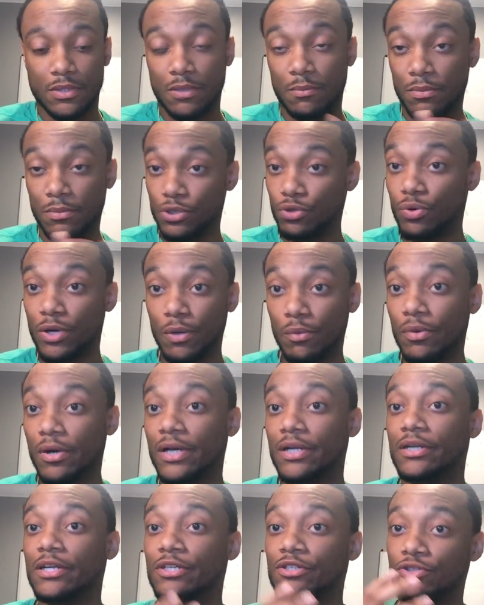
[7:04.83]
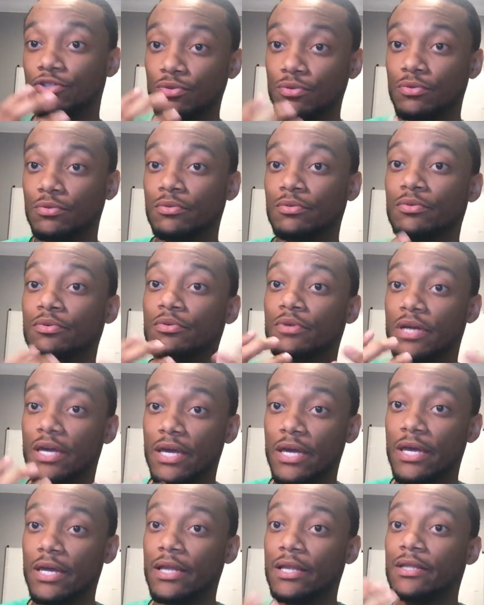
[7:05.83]
21 that you
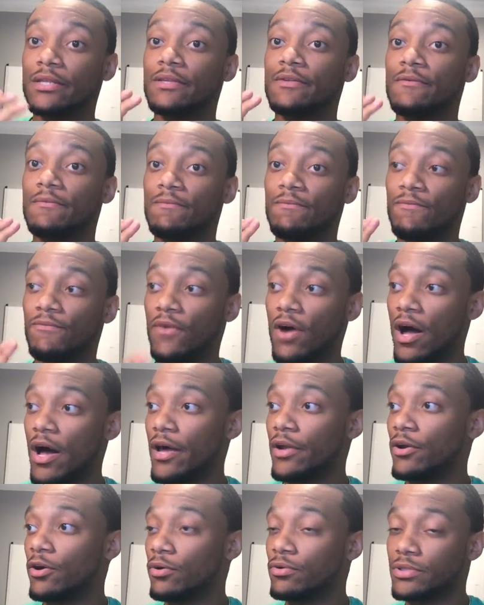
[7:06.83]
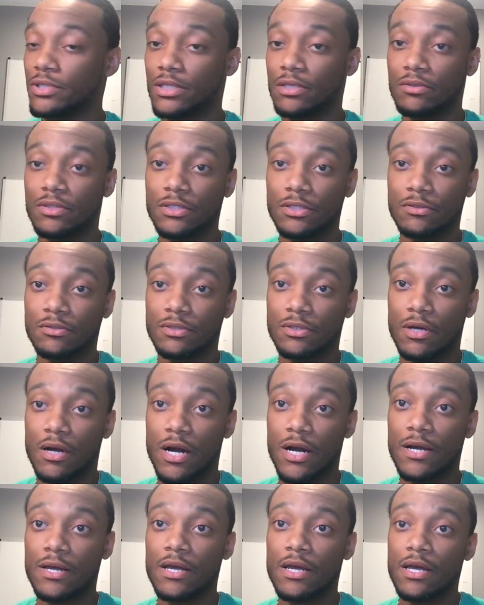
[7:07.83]
can find wholesale deals. All
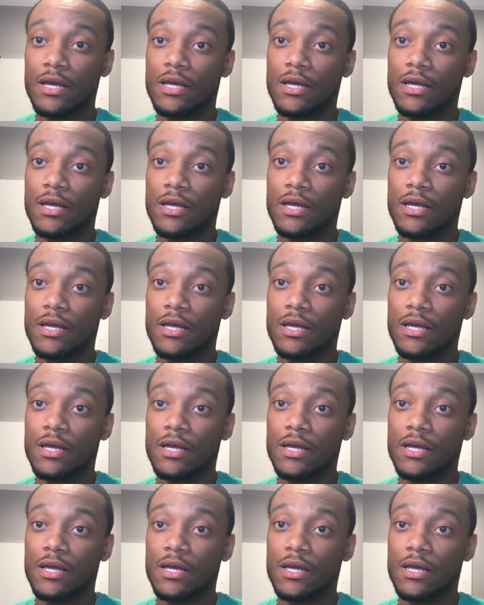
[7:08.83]
right.